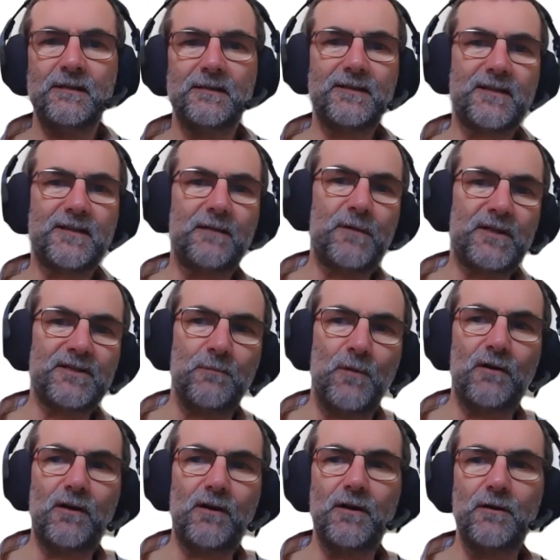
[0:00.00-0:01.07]
Let's get back
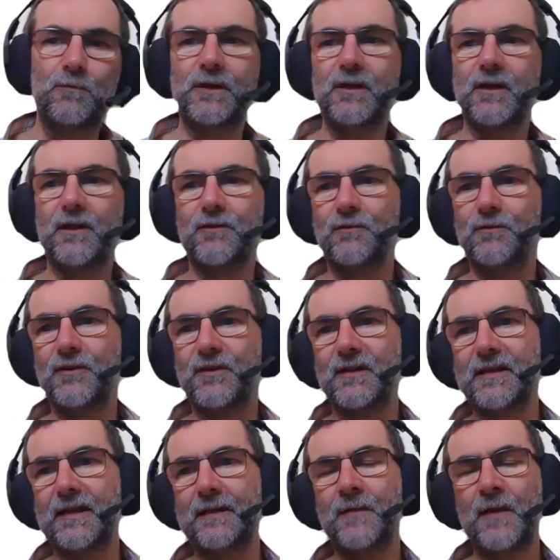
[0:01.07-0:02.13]
tomorrow. We can go through that
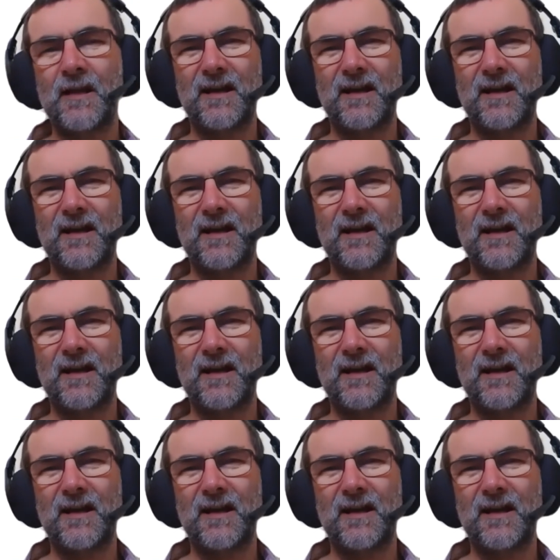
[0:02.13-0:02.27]
again.